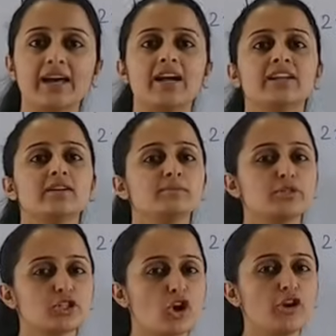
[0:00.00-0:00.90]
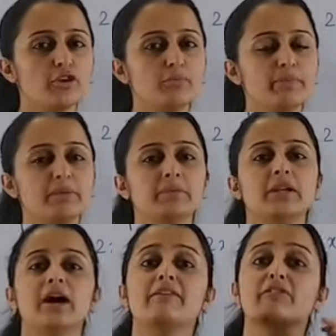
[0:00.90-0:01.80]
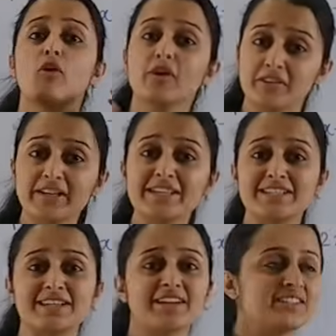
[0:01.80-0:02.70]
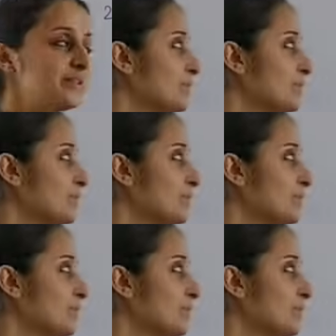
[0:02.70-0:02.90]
that, I am sure you people have already started